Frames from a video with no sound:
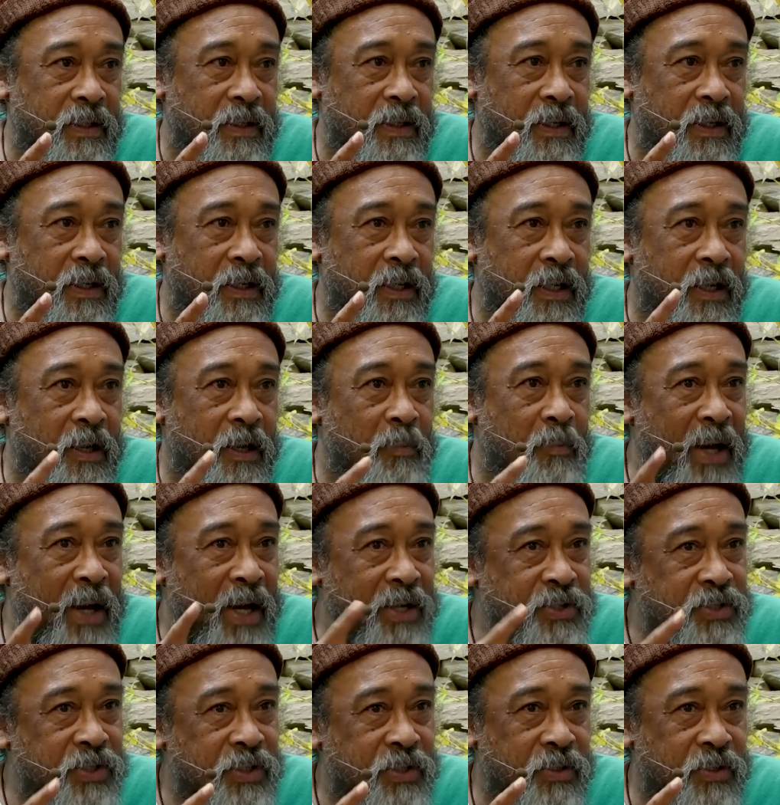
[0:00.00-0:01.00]
And the
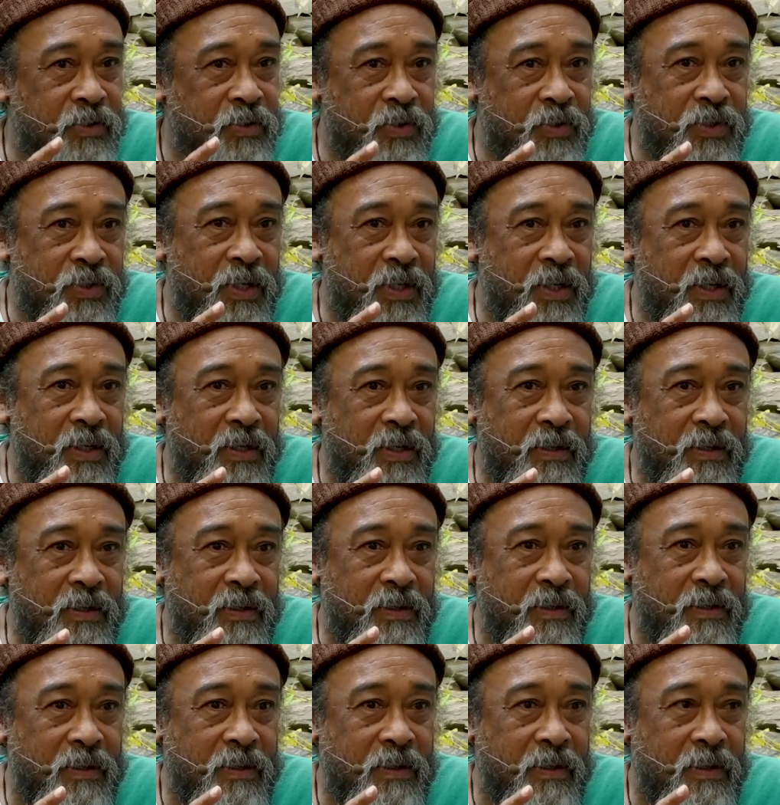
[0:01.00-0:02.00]
capacity to see.
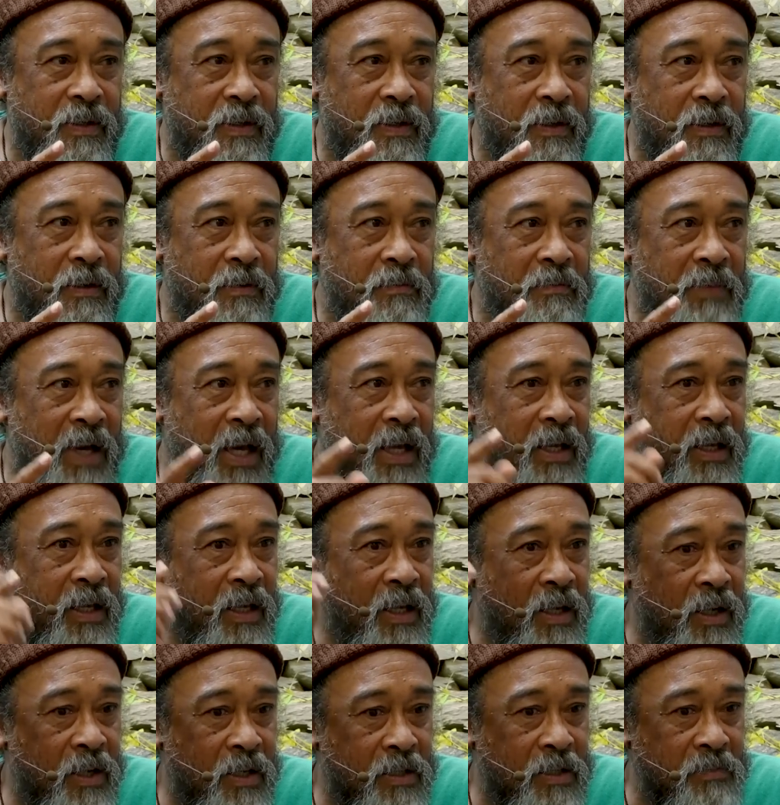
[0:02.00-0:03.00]
My
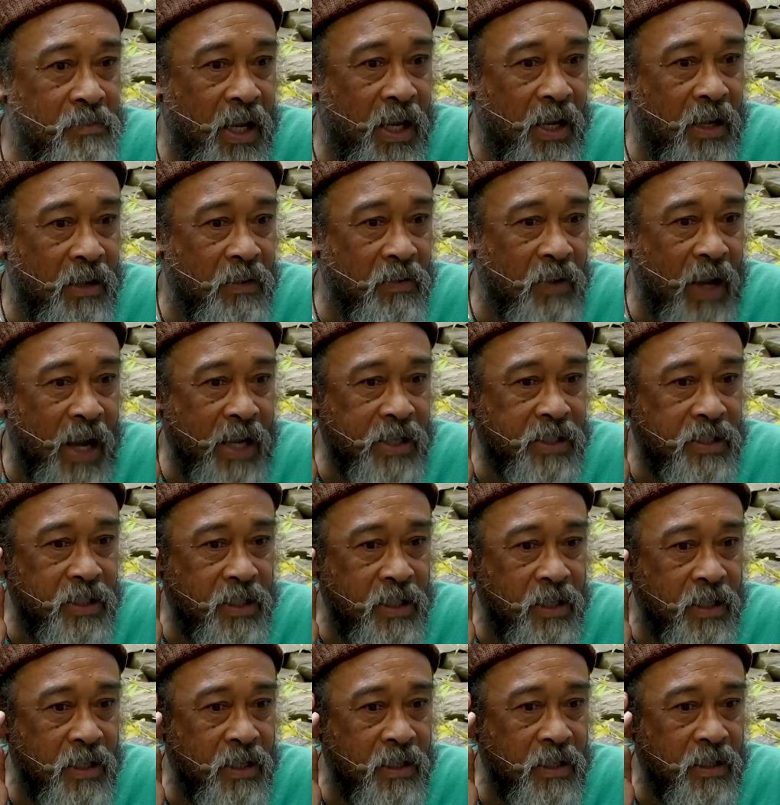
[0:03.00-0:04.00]
ear, my right
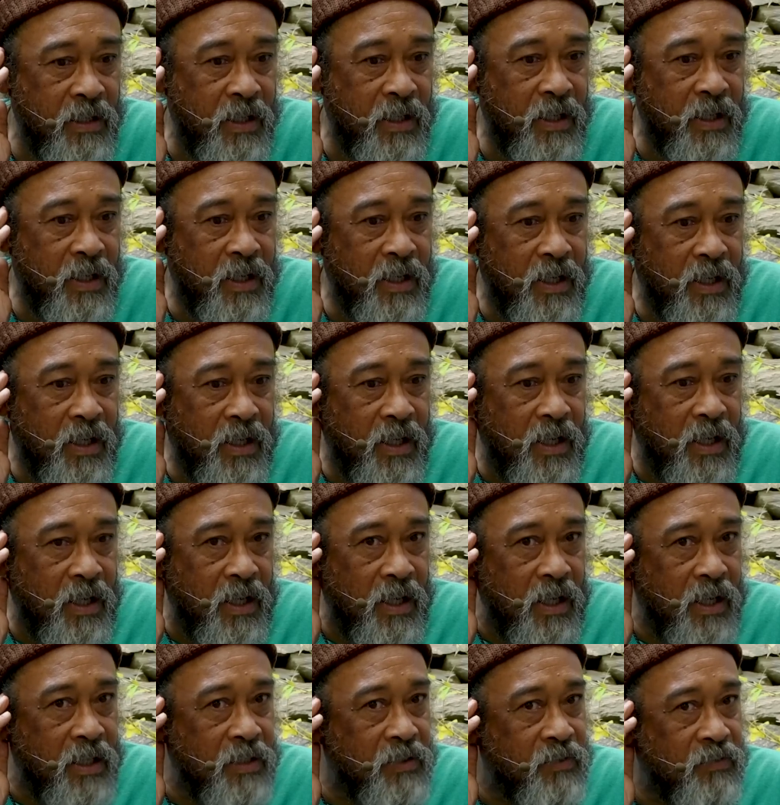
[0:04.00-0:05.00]
ear
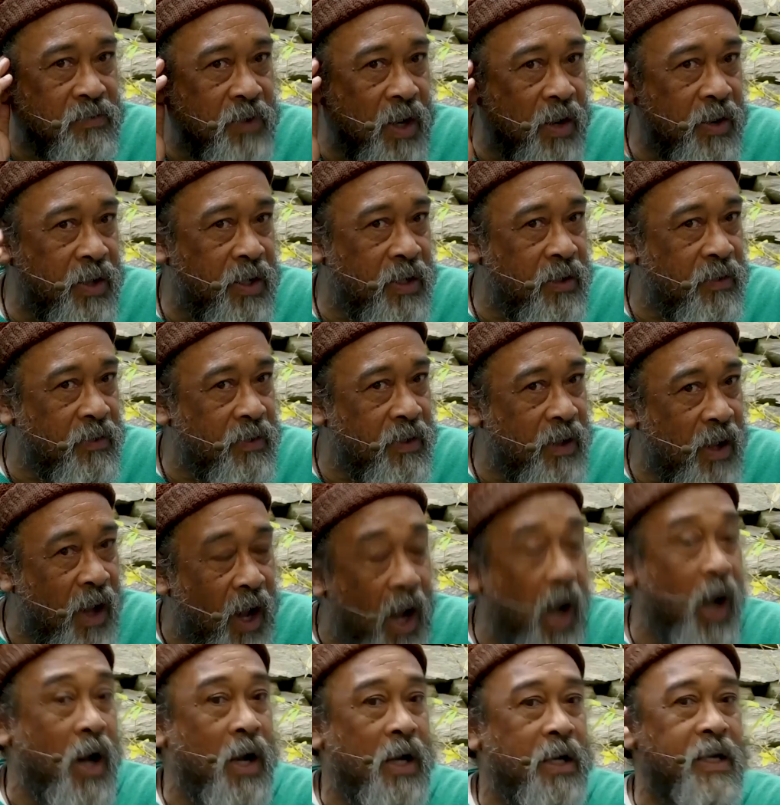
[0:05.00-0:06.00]
is very,
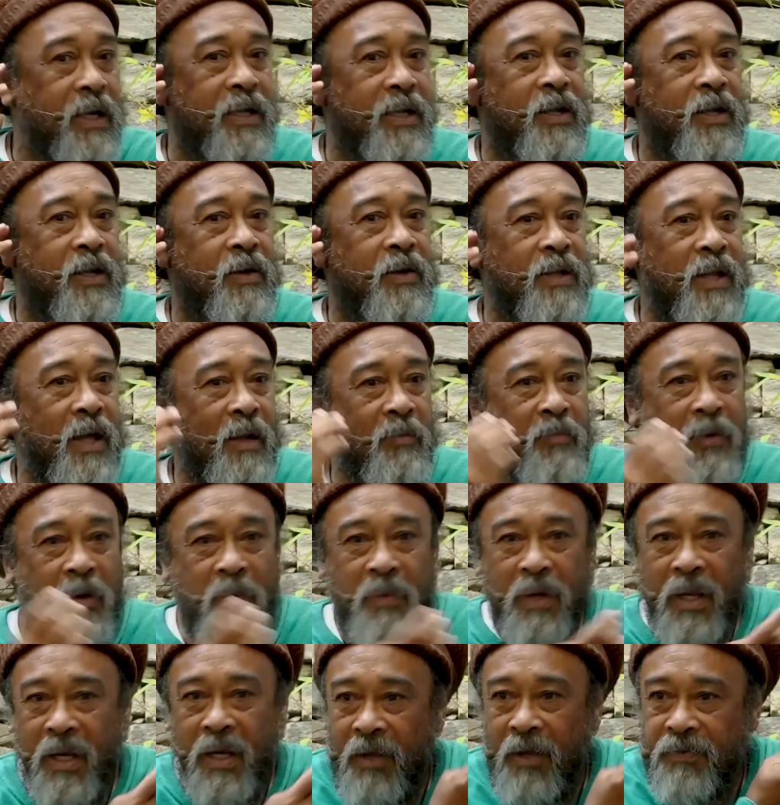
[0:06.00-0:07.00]
ah, I can hear that, but
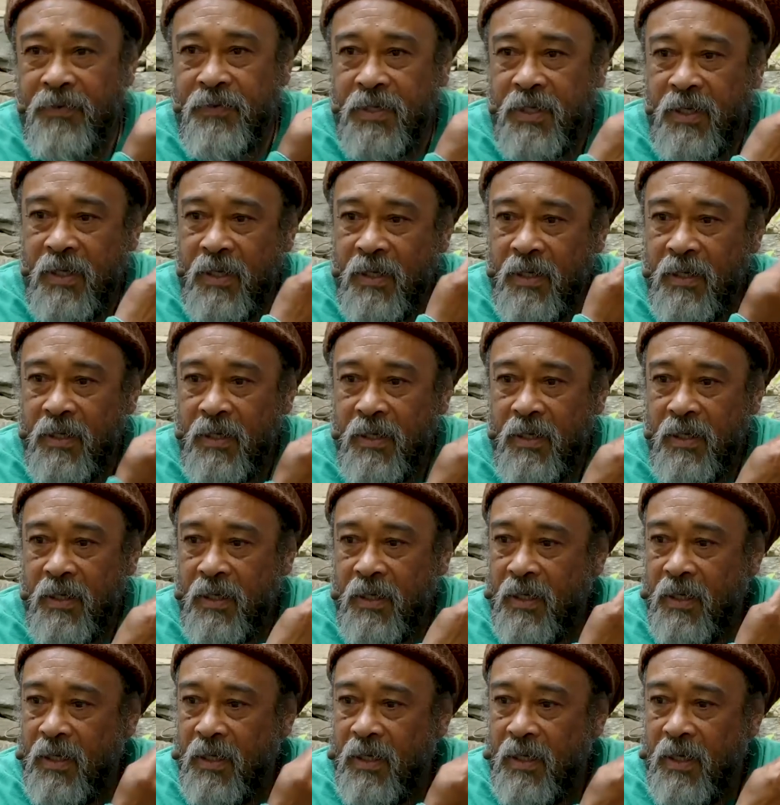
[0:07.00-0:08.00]
my left ear,
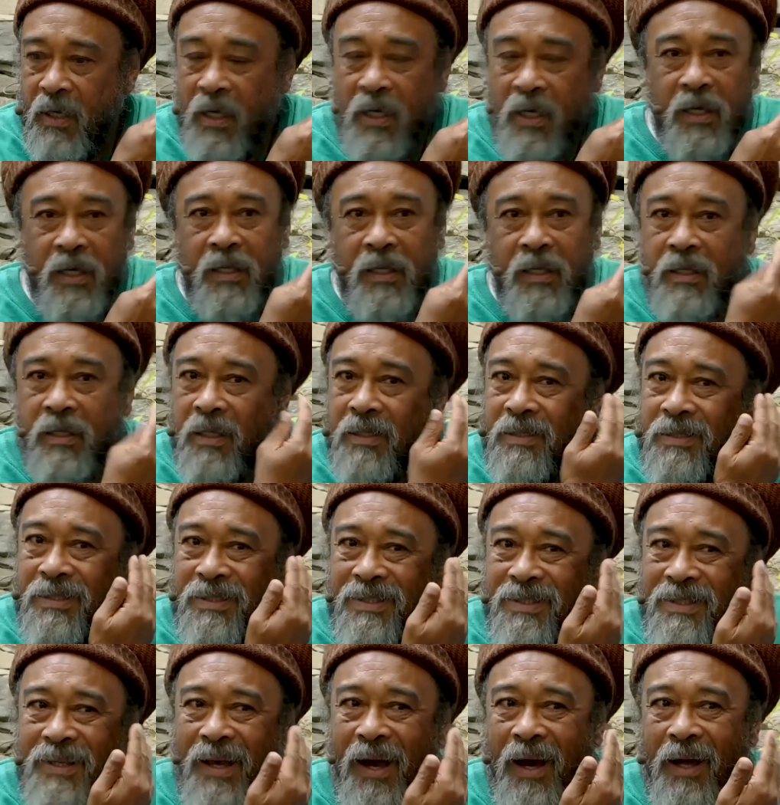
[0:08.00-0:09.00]

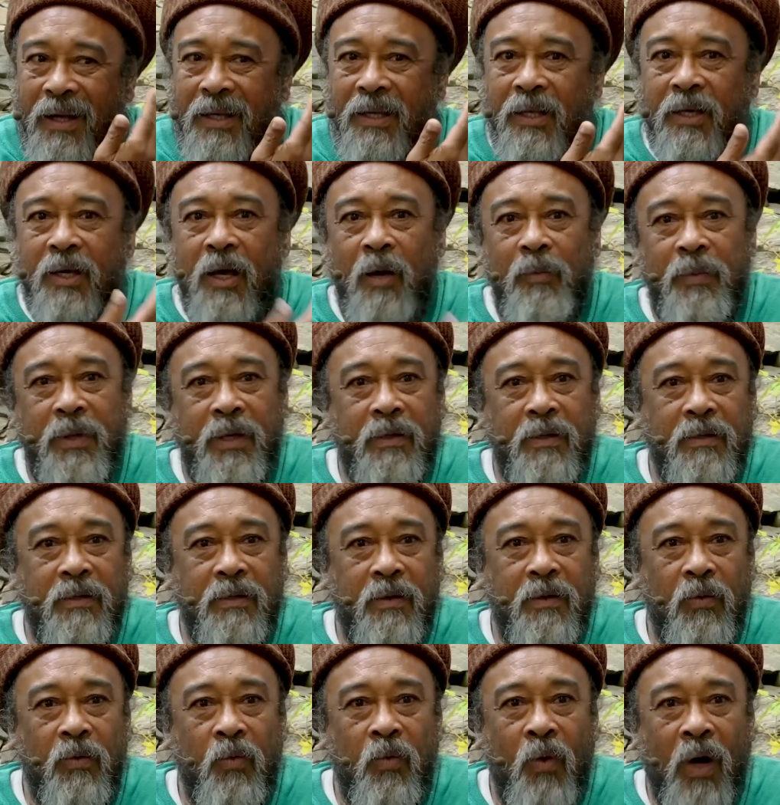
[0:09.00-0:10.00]
it's hardly coming.
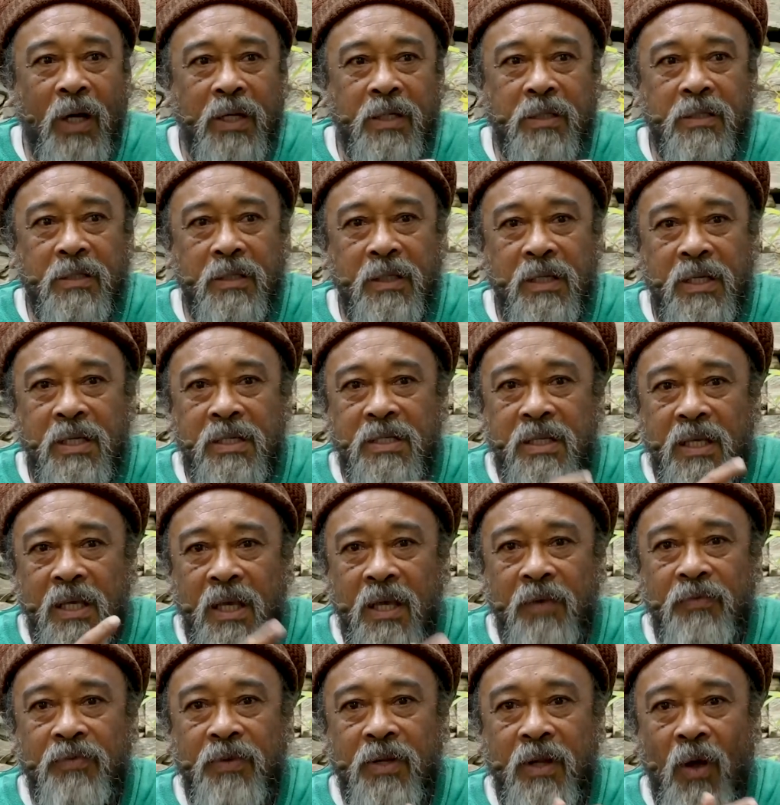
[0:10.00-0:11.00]
What is
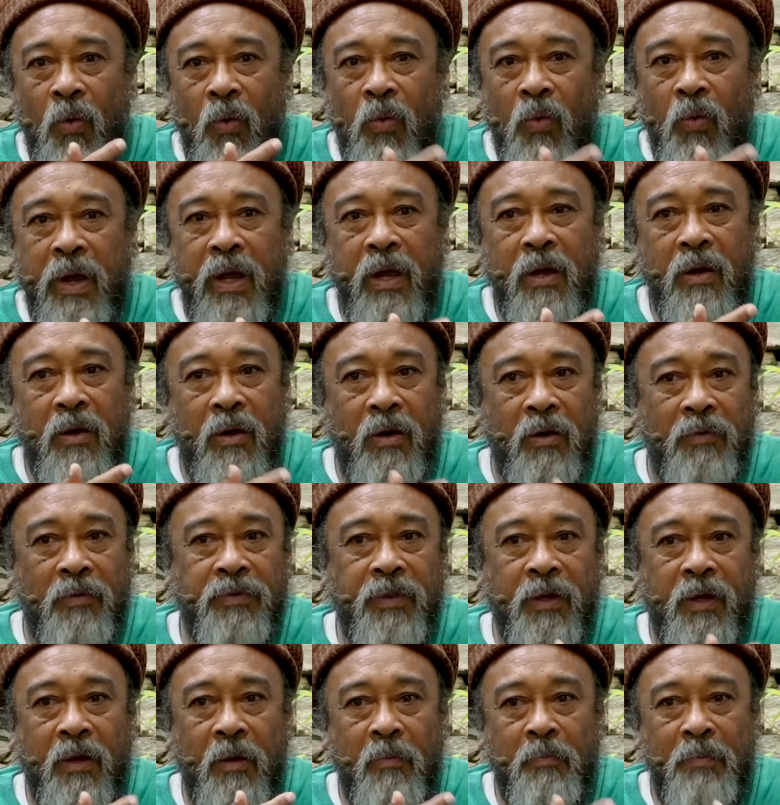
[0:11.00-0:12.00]
even aware of
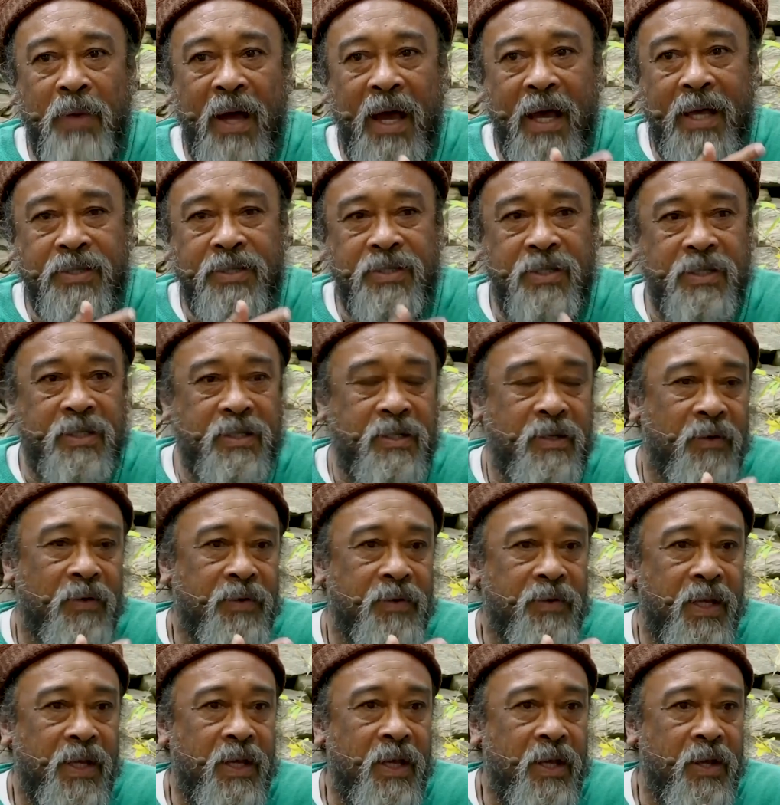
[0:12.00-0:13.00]
the capacity of
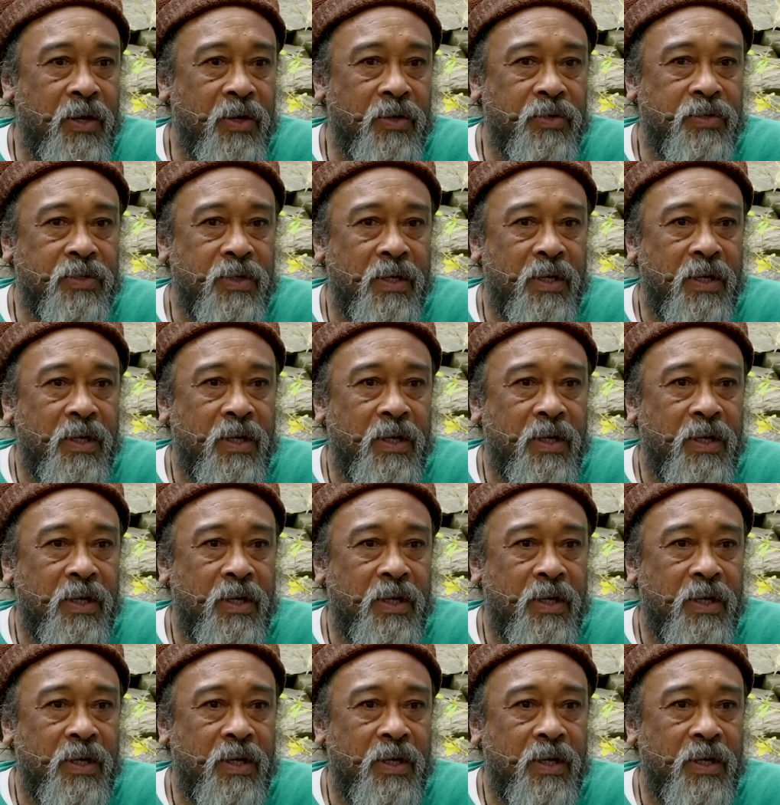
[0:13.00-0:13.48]
the ears